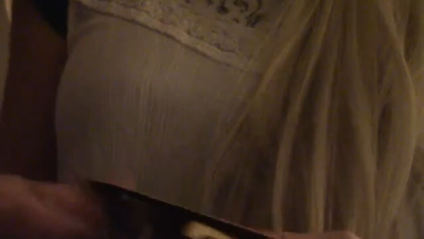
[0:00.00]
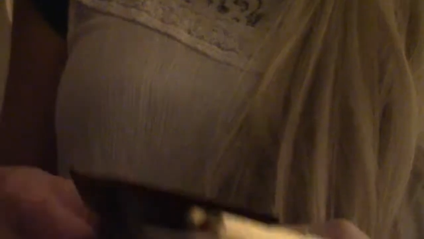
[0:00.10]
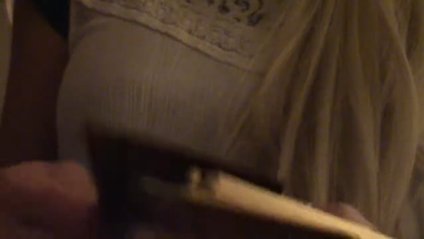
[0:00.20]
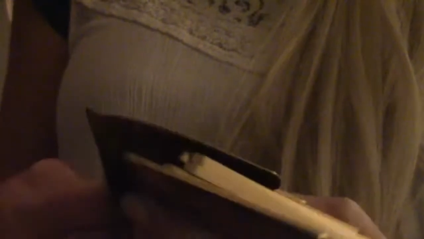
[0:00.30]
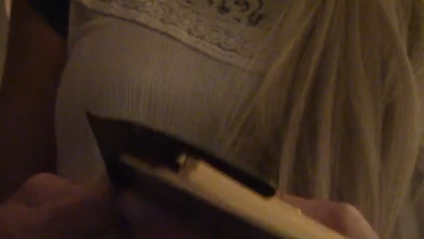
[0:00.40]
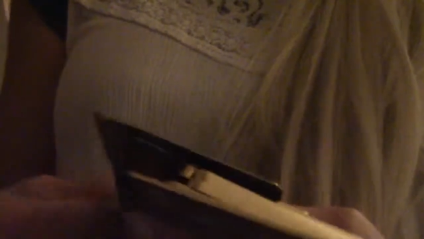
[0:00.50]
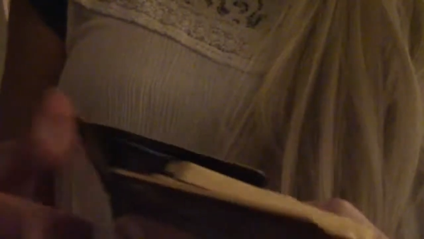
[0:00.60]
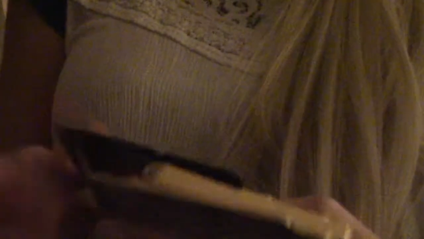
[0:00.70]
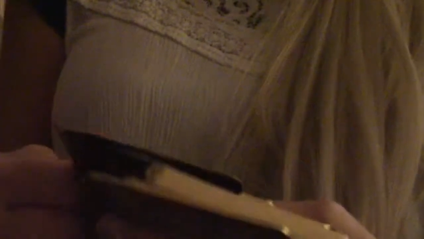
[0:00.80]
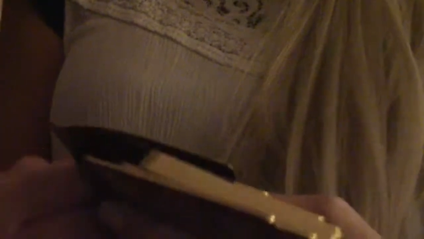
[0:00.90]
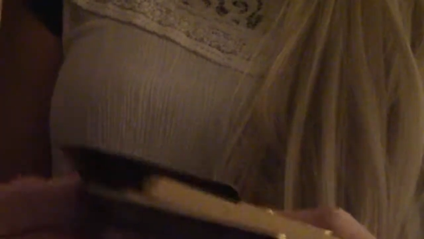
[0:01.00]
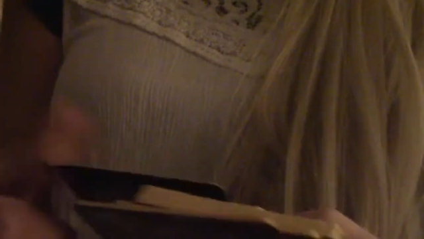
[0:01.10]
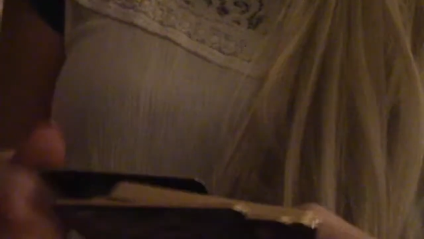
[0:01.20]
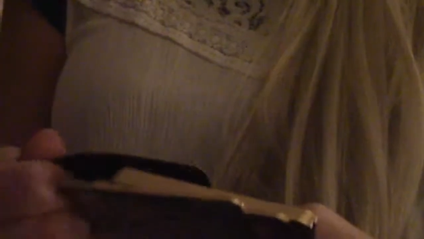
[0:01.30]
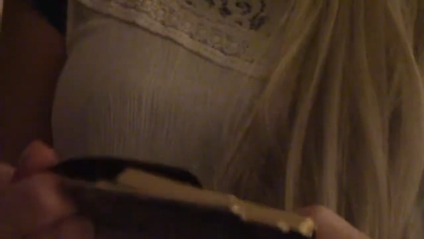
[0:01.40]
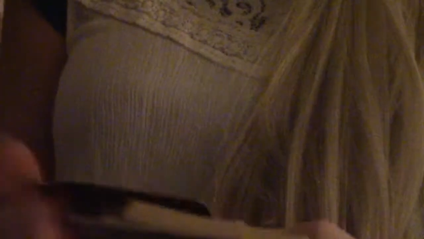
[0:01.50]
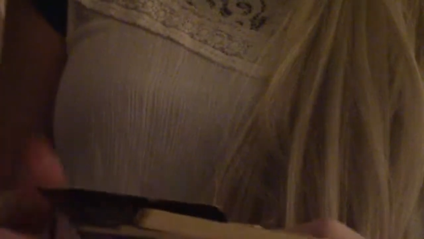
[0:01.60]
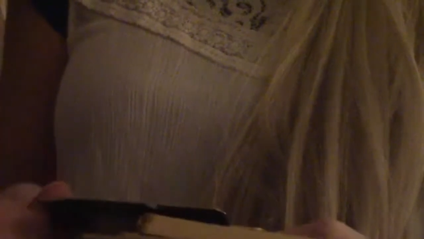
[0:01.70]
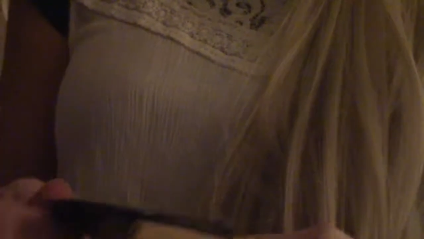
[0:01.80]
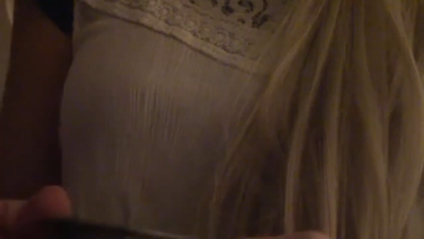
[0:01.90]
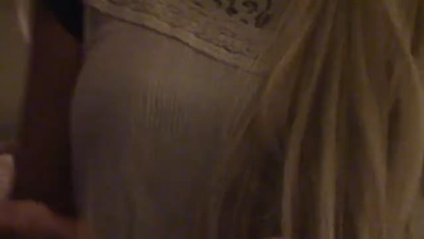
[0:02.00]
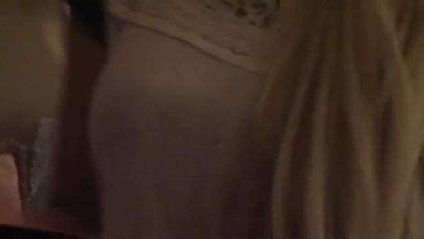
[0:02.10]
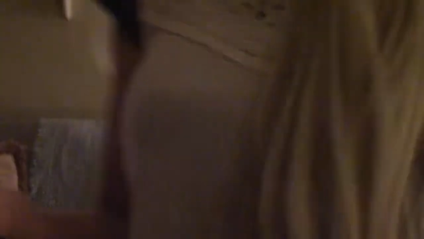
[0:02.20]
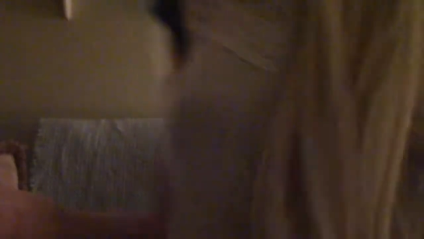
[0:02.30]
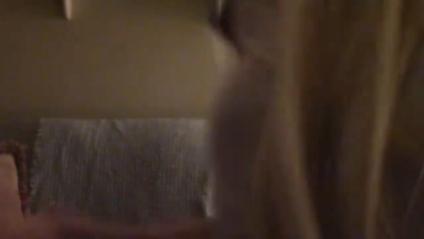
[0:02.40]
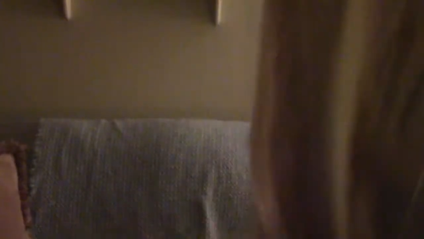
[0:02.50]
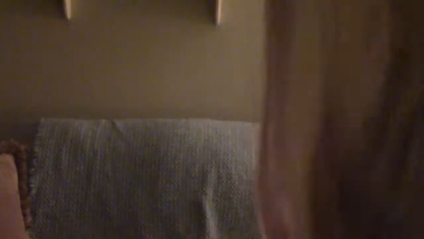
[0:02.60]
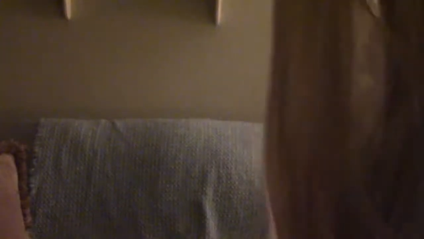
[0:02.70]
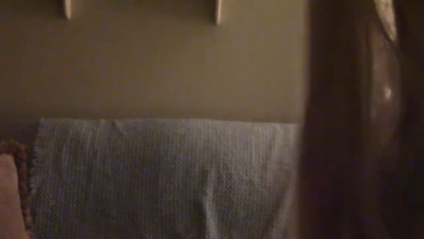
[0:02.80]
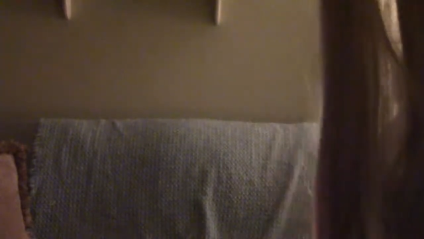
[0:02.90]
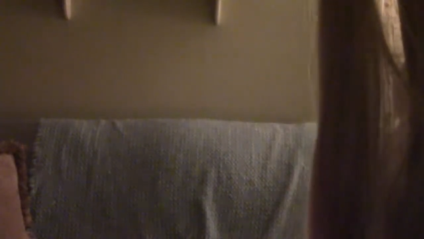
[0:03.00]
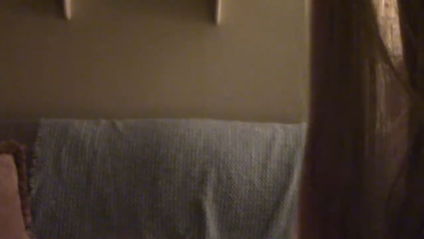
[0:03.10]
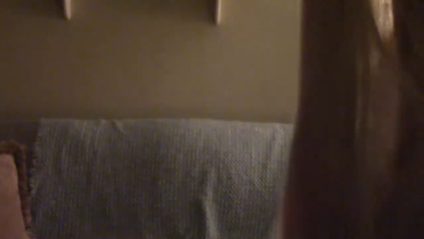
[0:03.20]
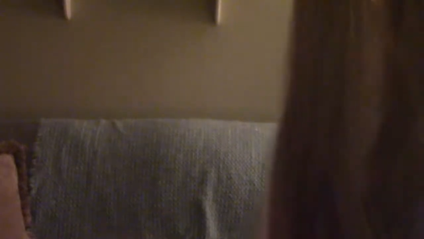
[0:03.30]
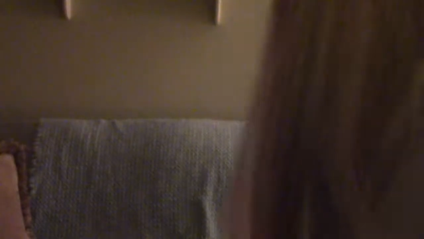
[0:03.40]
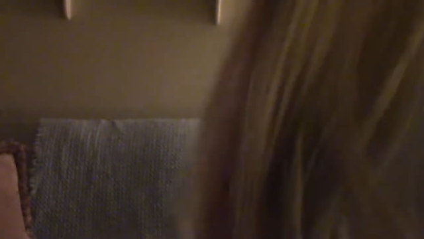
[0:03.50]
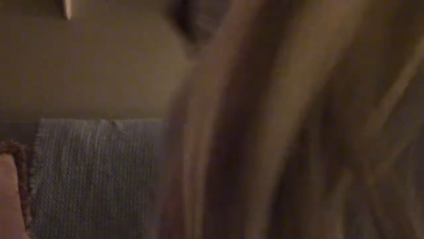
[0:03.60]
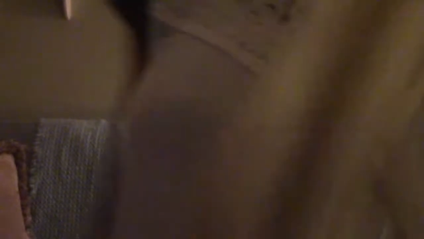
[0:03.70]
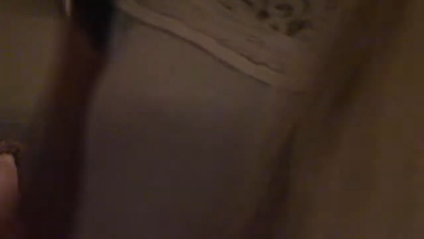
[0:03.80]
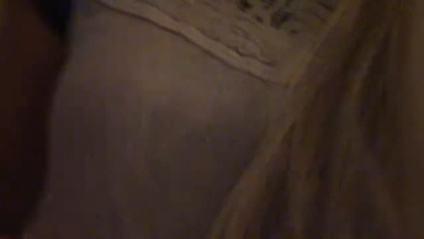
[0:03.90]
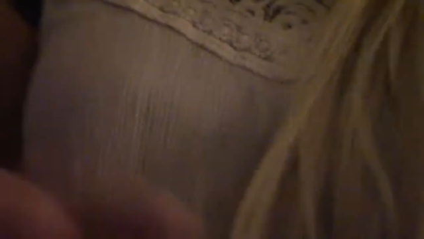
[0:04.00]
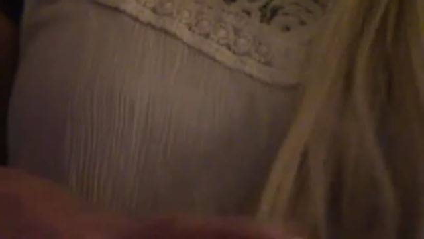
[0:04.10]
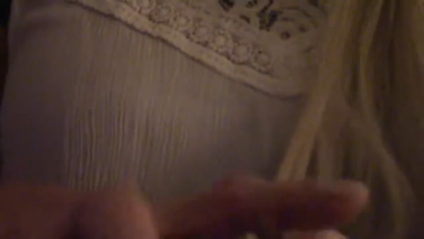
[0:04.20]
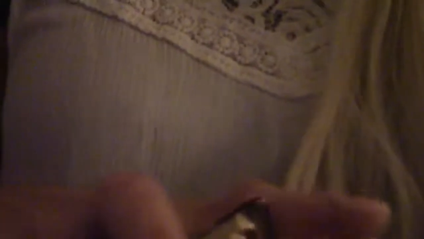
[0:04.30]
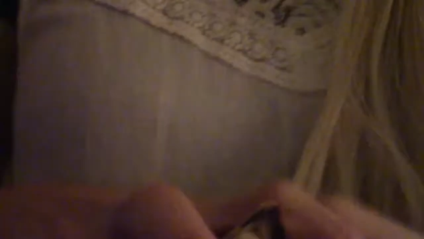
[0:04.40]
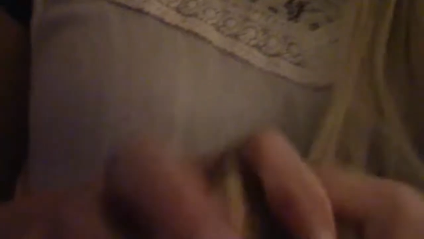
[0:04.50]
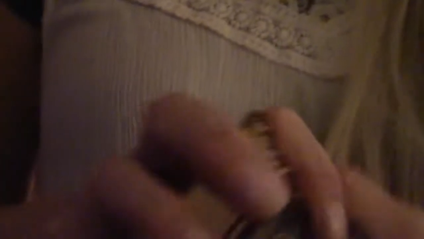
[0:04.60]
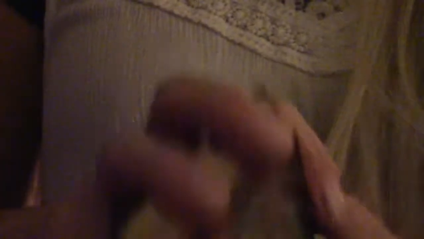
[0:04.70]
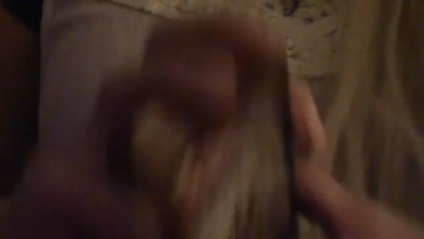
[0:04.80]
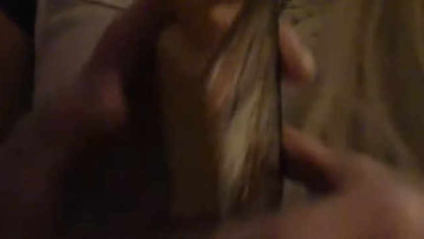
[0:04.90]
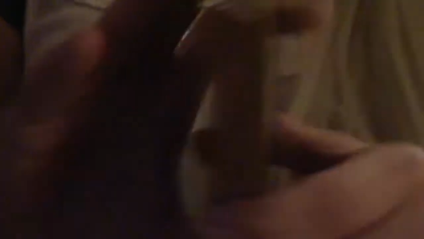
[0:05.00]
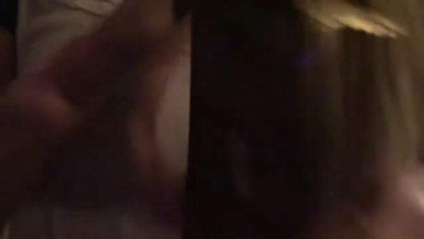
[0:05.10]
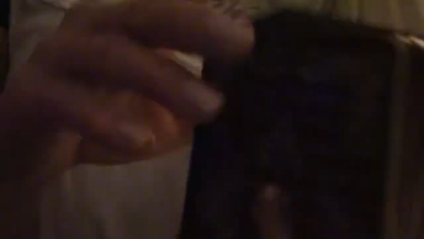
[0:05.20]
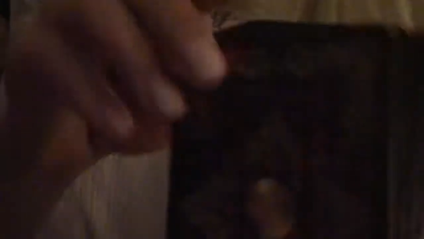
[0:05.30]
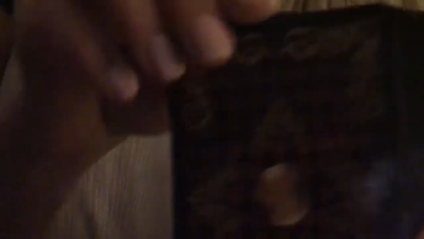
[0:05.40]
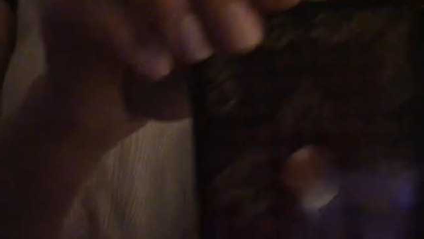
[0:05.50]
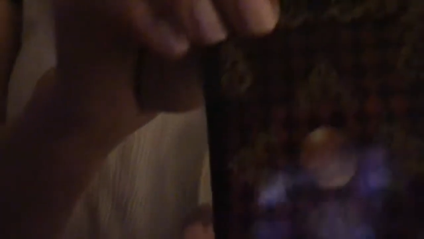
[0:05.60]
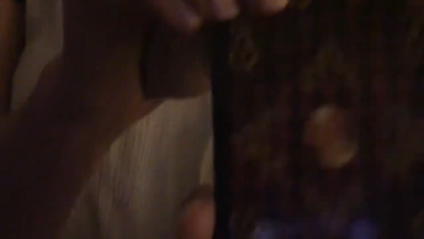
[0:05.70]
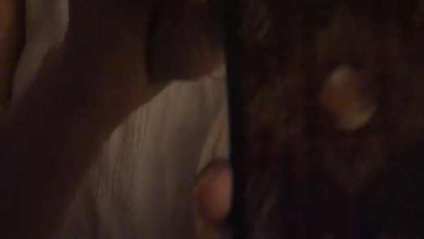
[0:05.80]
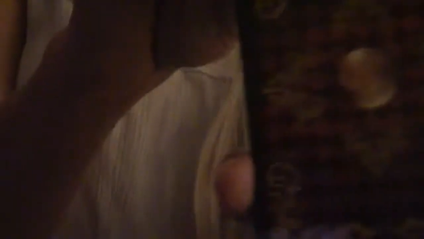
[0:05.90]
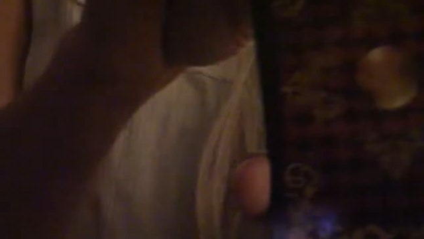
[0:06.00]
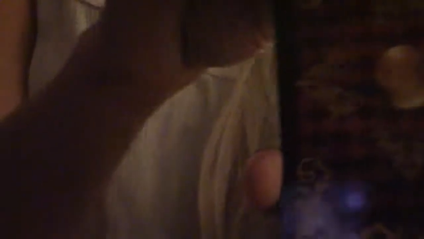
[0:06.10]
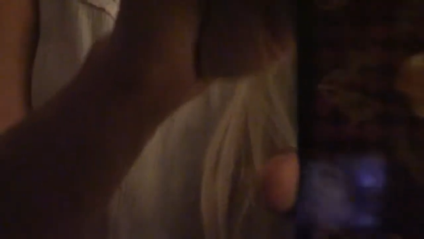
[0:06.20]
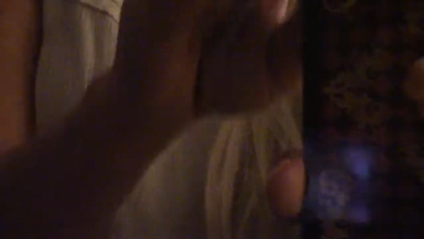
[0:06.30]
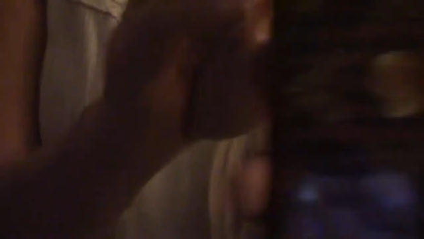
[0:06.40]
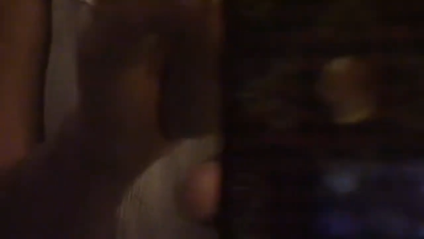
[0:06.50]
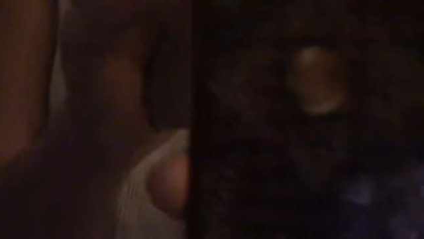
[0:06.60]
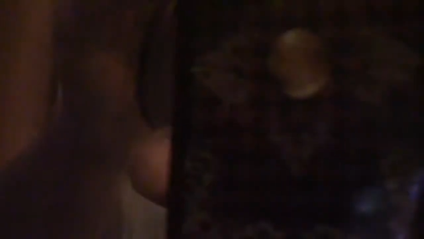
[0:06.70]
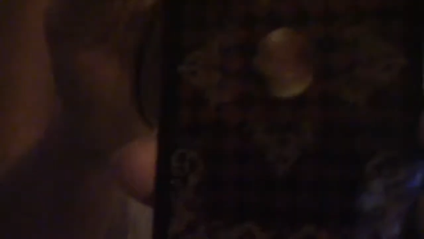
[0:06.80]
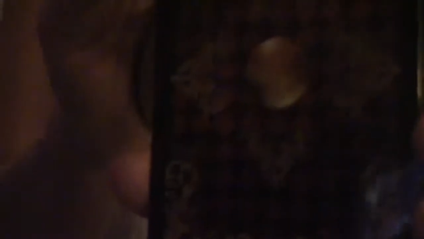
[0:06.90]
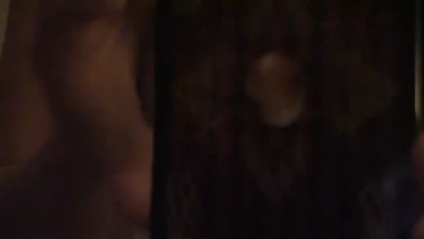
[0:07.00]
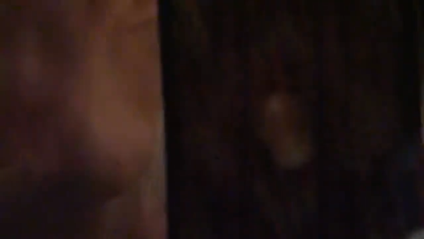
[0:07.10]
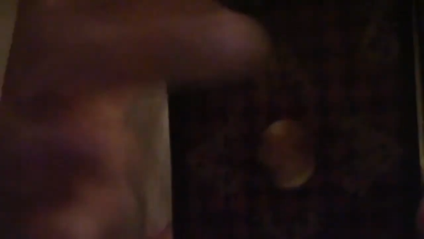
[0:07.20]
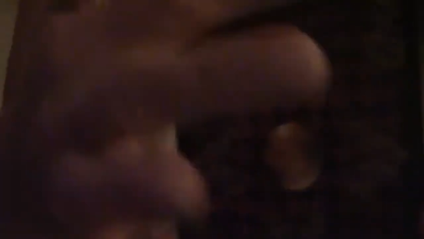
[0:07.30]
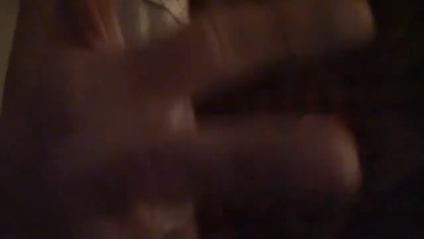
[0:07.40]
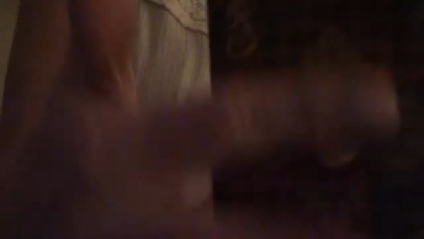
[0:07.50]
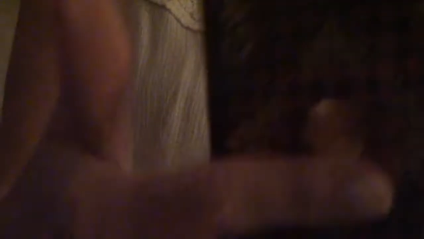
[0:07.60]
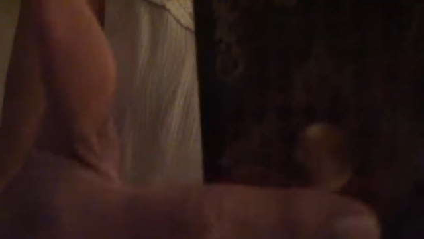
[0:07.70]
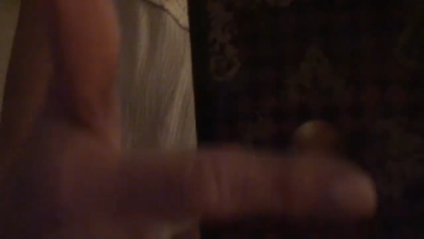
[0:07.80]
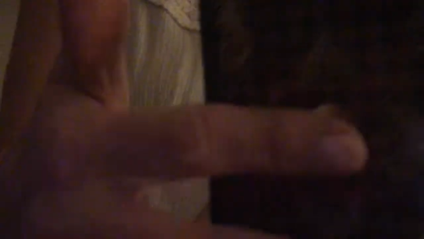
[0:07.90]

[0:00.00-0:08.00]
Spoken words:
Nobody's mouth can be seen.